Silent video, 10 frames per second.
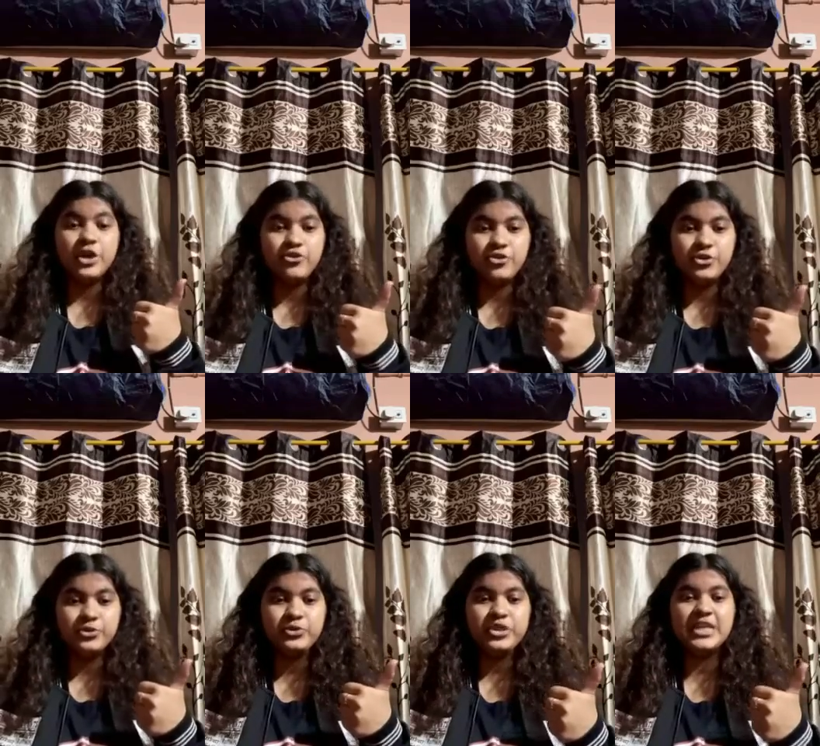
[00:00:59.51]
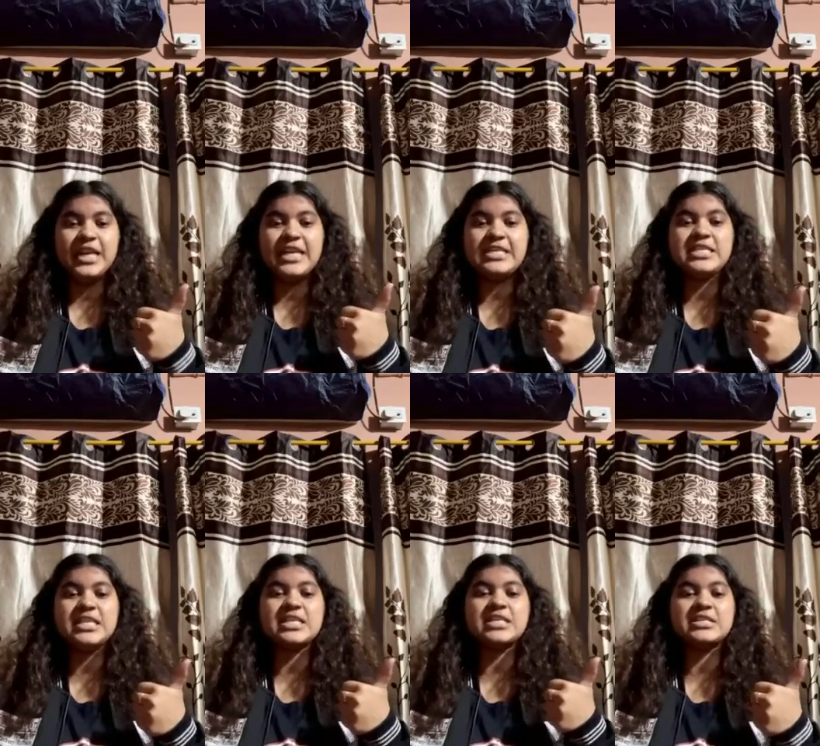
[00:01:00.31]
introduced in
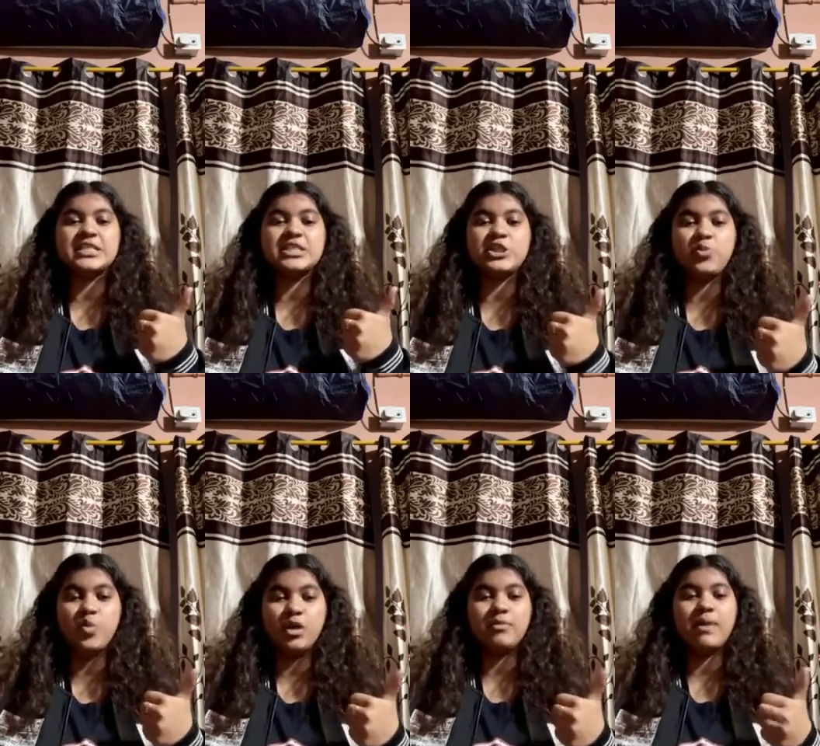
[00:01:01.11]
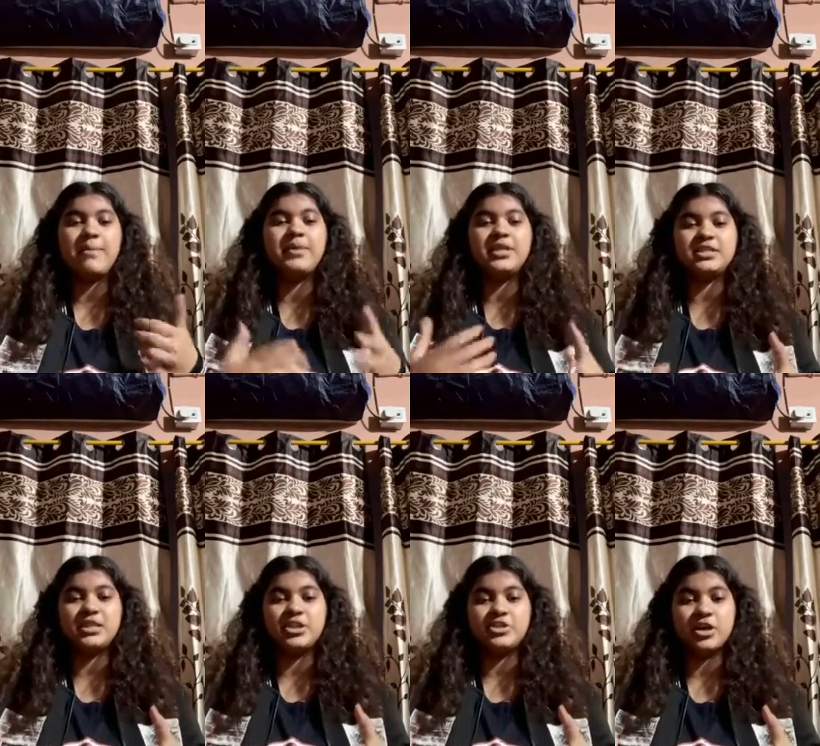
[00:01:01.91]
1861 by British
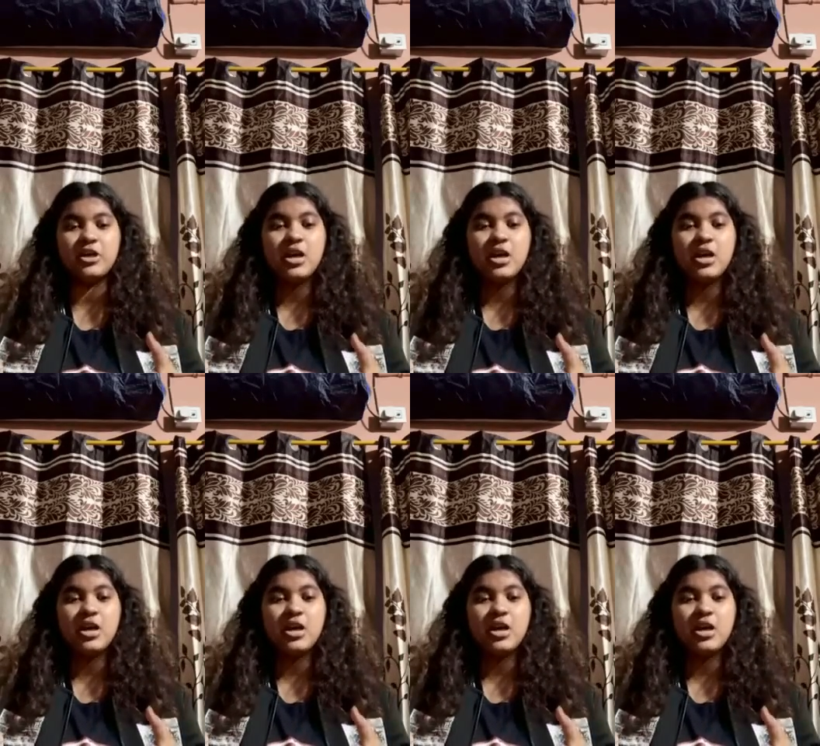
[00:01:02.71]
India.